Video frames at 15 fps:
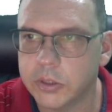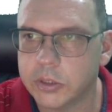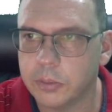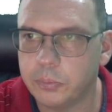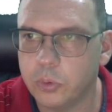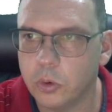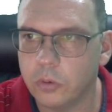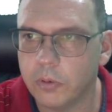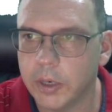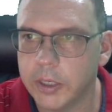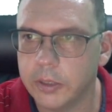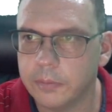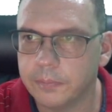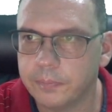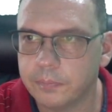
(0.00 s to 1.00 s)
support right
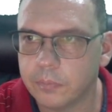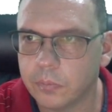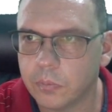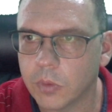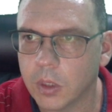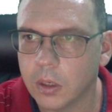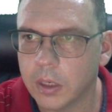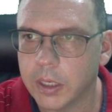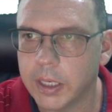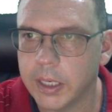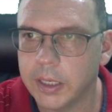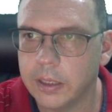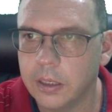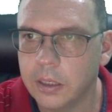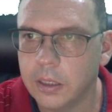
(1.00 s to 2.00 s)
here, okay.